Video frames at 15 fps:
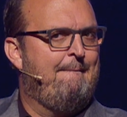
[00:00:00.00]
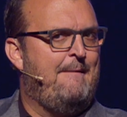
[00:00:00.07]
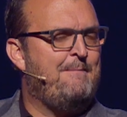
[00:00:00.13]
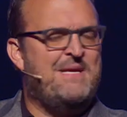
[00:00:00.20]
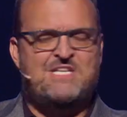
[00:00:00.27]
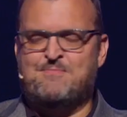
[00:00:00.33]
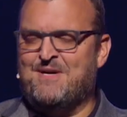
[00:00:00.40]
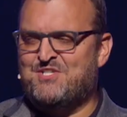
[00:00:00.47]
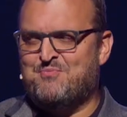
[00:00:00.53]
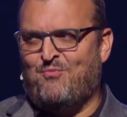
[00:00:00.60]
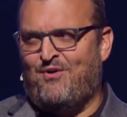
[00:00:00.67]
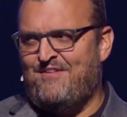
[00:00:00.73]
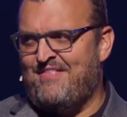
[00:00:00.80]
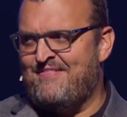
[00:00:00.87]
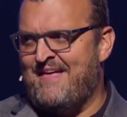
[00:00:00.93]
It means much
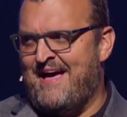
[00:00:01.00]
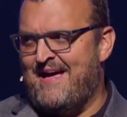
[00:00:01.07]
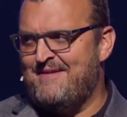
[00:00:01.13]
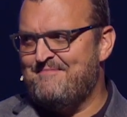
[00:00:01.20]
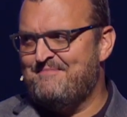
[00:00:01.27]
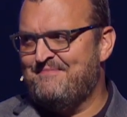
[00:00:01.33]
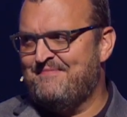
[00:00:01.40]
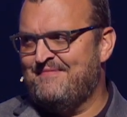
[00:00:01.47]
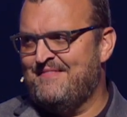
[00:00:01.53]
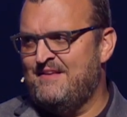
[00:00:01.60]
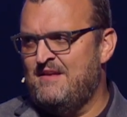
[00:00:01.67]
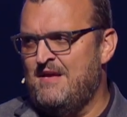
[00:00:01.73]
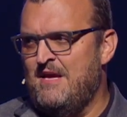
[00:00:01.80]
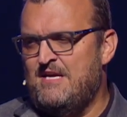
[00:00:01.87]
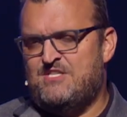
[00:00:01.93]
more than that.
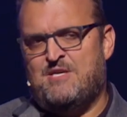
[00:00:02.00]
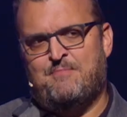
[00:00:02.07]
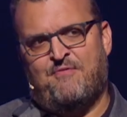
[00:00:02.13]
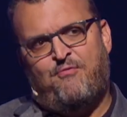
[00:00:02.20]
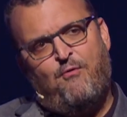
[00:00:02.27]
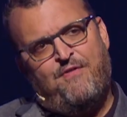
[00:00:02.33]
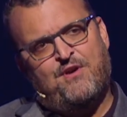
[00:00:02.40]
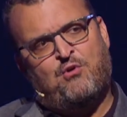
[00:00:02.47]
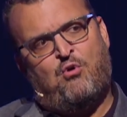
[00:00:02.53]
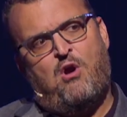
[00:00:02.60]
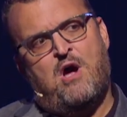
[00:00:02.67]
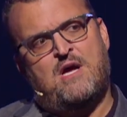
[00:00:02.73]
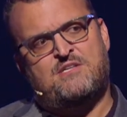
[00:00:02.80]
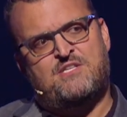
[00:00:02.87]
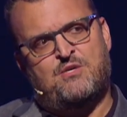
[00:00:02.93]
See, before the
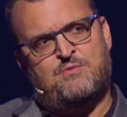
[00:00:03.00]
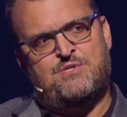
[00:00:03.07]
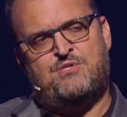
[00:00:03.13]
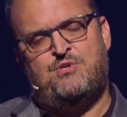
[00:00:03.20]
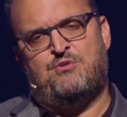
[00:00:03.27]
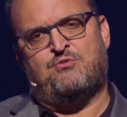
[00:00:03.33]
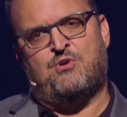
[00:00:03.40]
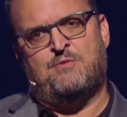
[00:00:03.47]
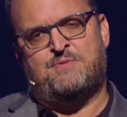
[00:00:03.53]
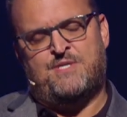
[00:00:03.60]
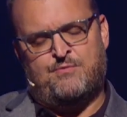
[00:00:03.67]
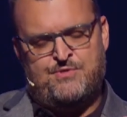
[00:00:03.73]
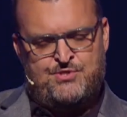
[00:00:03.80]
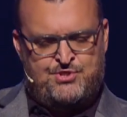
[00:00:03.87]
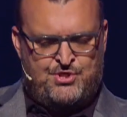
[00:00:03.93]
cross, there was two groups.
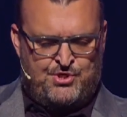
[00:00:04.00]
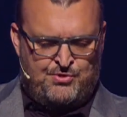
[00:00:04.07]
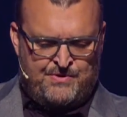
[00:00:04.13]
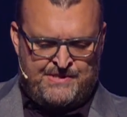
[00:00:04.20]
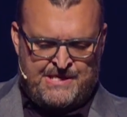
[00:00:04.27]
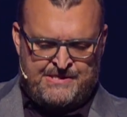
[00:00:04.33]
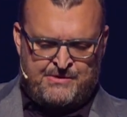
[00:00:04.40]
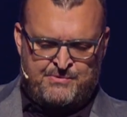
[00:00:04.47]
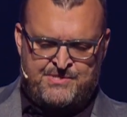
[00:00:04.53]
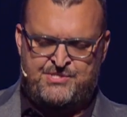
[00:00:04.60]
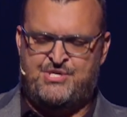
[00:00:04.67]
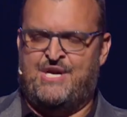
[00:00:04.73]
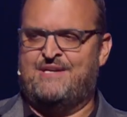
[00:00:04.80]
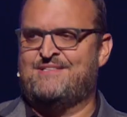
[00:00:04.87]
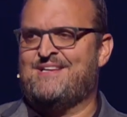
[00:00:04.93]
There was Jew and then there was
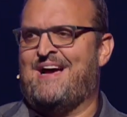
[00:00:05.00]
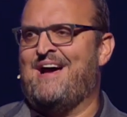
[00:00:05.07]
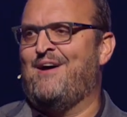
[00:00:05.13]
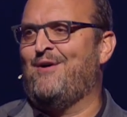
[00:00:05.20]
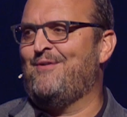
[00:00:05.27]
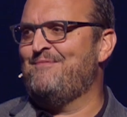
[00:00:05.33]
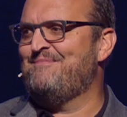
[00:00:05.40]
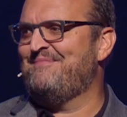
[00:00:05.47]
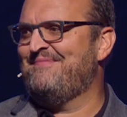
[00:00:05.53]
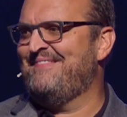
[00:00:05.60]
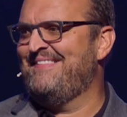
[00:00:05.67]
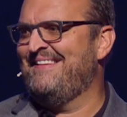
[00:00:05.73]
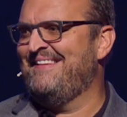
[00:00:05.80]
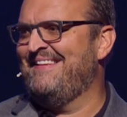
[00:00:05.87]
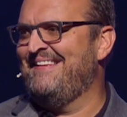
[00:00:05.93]
Gentile.
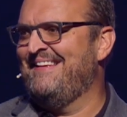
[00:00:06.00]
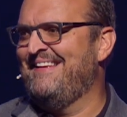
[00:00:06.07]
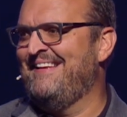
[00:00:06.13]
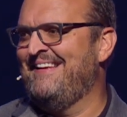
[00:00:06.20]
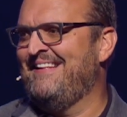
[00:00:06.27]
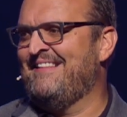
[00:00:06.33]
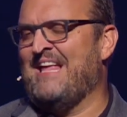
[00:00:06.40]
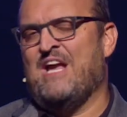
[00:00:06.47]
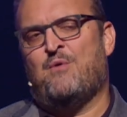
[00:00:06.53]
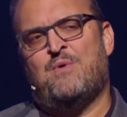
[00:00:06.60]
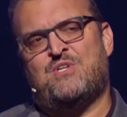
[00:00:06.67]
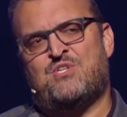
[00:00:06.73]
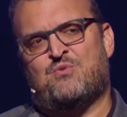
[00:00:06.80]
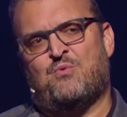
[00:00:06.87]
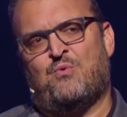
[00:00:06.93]

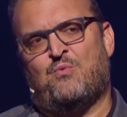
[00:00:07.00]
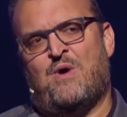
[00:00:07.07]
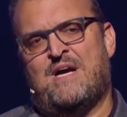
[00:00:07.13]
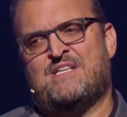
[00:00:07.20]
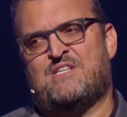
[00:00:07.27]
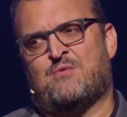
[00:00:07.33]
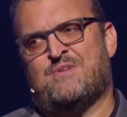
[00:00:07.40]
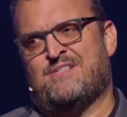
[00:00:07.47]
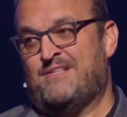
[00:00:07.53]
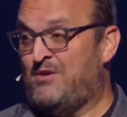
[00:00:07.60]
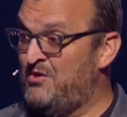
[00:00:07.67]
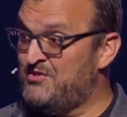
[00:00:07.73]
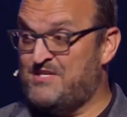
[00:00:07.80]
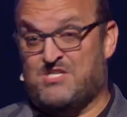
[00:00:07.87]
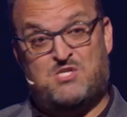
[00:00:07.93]
Language wise, there was
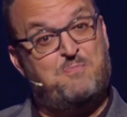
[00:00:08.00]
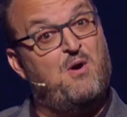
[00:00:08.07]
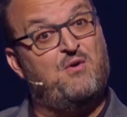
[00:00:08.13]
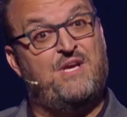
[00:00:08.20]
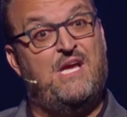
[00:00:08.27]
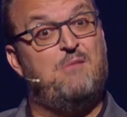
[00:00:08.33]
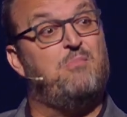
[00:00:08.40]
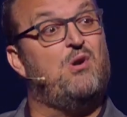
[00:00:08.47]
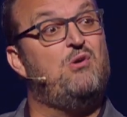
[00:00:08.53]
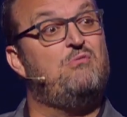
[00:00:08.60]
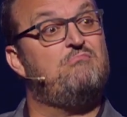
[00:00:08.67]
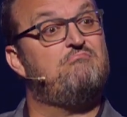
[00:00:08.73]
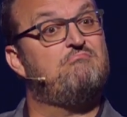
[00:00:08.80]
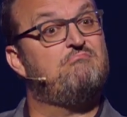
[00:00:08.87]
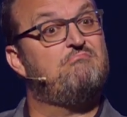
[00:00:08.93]
those that spoke
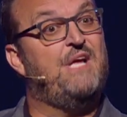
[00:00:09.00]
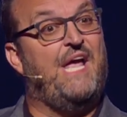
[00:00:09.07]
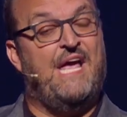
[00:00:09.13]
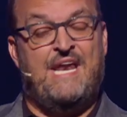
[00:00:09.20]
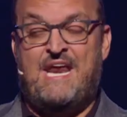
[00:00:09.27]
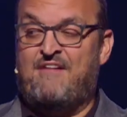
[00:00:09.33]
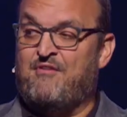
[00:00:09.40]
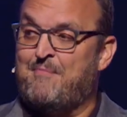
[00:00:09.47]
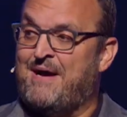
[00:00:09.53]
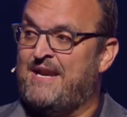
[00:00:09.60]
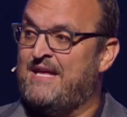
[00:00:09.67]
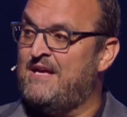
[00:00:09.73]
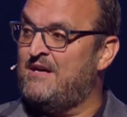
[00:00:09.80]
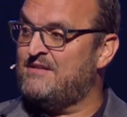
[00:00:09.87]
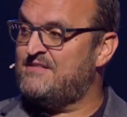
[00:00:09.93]
Hebrew and
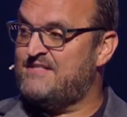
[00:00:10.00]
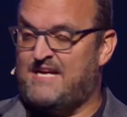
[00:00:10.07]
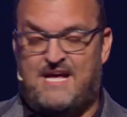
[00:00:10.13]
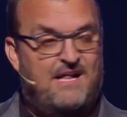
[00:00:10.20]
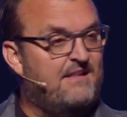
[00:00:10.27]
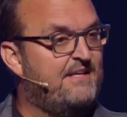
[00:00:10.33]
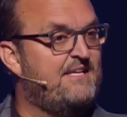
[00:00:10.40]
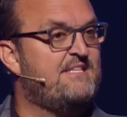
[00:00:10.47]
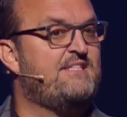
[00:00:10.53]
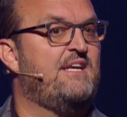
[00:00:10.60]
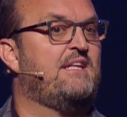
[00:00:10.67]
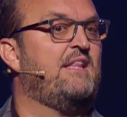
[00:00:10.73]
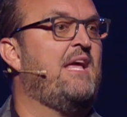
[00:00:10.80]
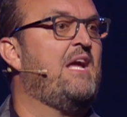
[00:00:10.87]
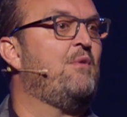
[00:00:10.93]
everybody else, the
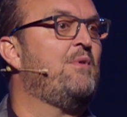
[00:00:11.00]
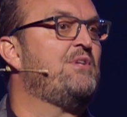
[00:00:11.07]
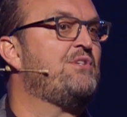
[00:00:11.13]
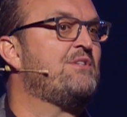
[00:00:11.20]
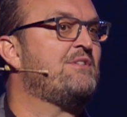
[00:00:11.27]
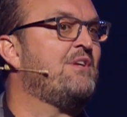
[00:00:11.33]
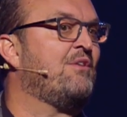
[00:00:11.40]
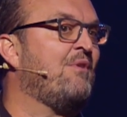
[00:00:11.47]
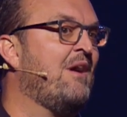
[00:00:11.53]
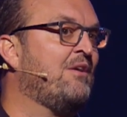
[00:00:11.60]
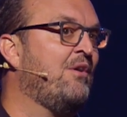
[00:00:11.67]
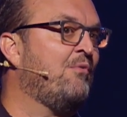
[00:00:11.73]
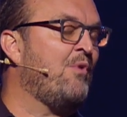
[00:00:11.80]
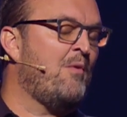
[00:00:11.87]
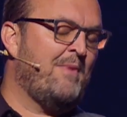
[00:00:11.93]
Hellenistic languages, the
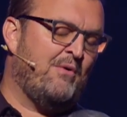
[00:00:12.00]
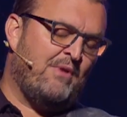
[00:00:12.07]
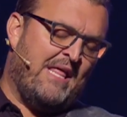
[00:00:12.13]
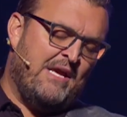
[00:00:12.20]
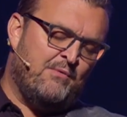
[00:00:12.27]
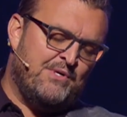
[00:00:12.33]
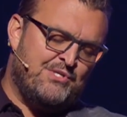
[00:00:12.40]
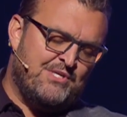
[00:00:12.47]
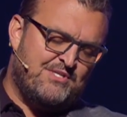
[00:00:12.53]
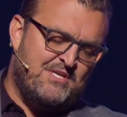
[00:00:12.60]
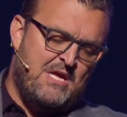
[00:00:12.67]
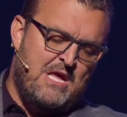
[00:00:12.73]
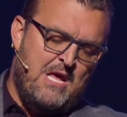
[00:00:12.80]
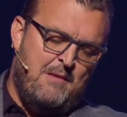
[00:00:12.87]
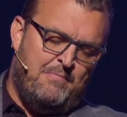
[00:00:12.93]
Greco Roman languages.
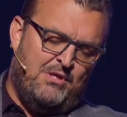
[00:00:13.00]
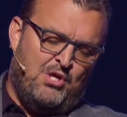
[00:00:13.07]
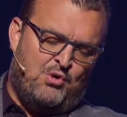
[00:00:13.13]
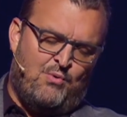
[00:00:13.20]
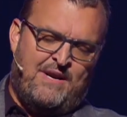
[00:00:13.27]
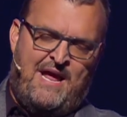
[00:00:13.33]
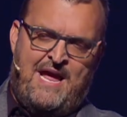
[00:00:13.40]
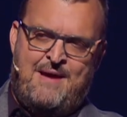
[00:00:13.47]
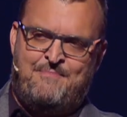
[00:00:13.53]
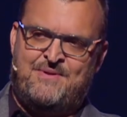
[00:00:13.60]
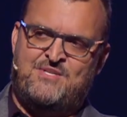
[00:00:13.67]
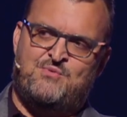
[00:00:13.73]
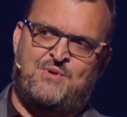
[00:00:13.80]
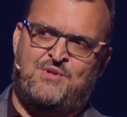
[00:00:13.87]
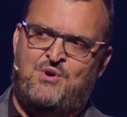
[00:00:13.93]
But look what
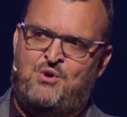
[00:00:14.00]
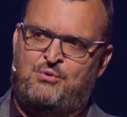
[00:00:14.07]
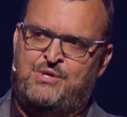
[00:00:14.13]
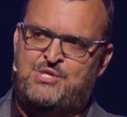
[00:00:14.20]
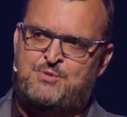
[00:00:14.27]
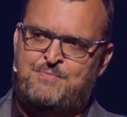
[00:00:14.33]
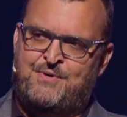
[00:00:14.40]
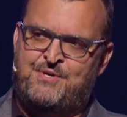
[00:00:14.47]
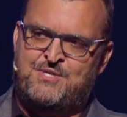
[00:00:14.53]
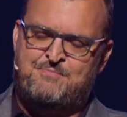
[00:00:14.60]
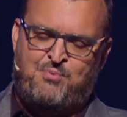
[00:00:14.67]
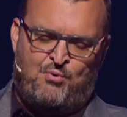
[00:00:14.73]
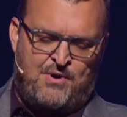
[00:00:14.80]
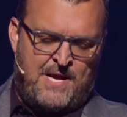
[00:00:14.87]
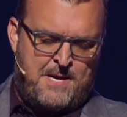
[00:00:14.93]
happens when the Holy Spirit is
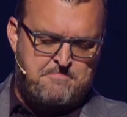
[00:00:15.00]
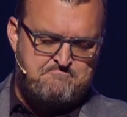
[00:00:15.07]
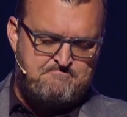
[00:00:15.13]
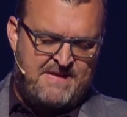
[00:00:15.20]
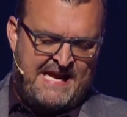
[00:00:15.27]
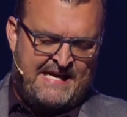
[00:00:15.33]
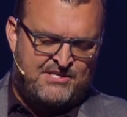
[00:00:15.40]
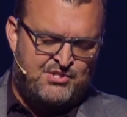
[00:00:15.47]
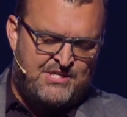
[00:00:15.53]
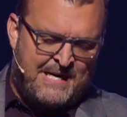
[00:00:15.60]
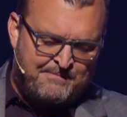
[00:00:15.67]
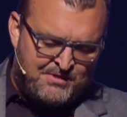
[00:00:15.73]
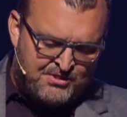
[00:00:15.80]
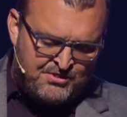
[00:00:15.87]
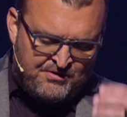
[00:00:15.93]
poured out Acts
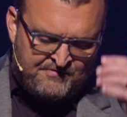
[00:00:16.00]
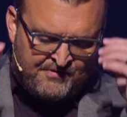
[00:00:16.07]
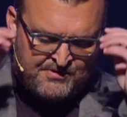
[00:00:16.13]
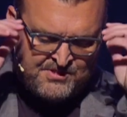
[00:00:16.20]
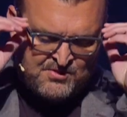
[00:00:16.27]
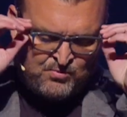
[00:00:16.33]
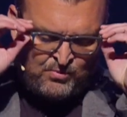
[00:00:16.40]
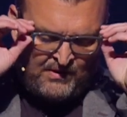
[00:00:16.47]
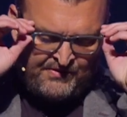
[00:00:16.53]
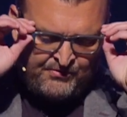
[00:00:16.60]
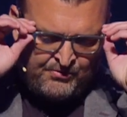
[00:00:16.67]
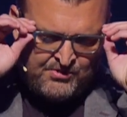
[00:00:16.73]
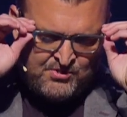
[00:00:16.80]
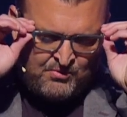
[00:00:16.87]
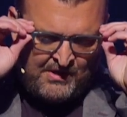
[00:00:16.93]
chapter 2, verses 1
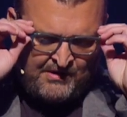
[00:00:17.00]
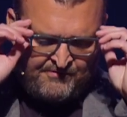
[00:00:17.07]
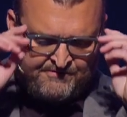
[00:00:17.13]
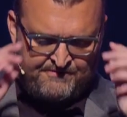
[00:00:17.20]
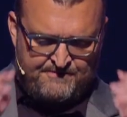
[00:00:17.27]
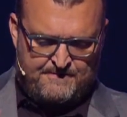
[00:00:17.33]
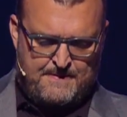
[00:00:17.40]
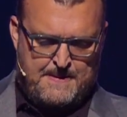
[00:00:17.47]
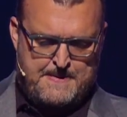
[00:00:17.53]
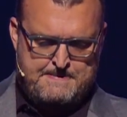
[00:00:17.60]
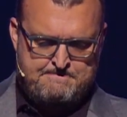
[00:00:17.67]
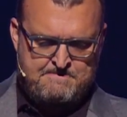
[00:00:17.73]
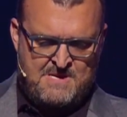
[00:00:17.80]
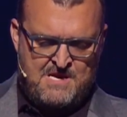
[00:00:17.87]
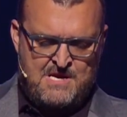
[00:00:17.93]
through 12.
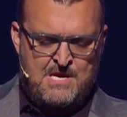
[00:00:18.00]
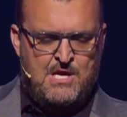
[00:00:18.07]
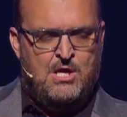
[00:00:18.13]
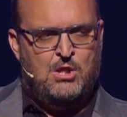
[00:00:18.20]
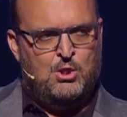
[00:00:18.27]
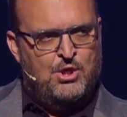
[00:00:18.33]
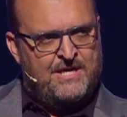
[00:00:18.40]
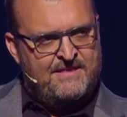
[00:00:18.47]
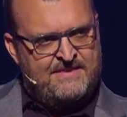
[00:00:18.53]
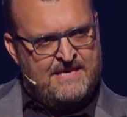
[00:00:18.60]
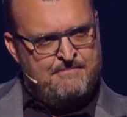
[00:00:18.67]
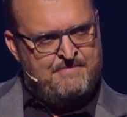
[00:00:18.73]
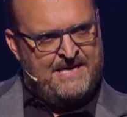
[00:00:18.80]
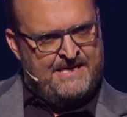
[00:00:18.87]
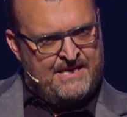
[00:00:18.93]
Look at the
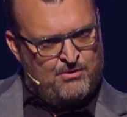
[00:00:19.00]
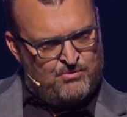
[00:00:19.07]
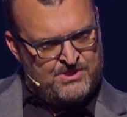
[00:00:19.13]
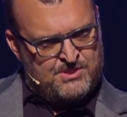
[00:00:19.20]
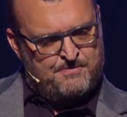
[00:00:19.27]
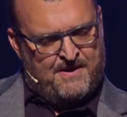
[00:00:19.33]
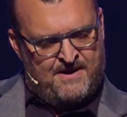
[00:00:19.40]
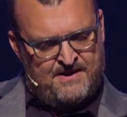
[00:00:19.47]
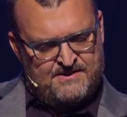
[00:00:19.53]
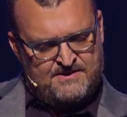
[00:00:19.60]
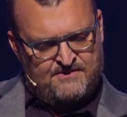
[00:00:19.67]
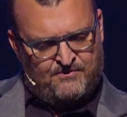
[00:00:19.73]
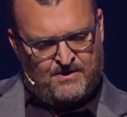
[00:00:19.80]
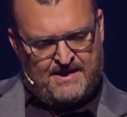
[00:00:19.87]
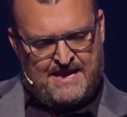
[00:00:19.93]
immediate response
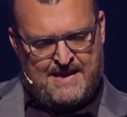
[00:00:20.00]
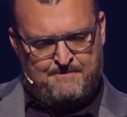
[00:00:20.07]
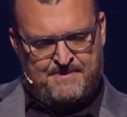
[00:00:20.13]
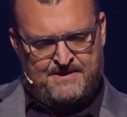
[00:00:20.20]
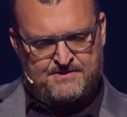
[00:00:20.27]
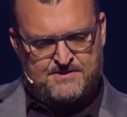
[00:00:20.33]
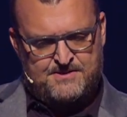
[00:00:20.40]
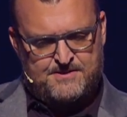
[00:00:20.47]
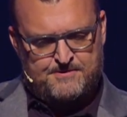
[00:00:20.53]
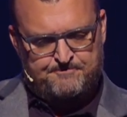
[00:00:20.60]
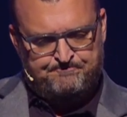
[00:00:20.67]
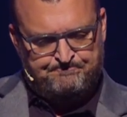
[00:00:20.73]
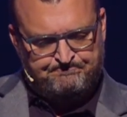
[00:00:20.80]
of what happens.